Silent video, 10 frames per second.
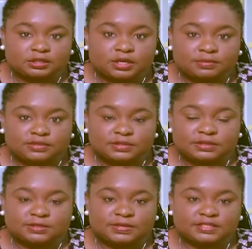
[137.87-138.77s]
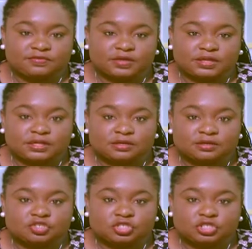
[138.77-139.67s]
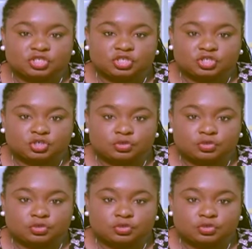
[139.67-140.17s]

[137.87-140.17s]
Thompson specifically urged the church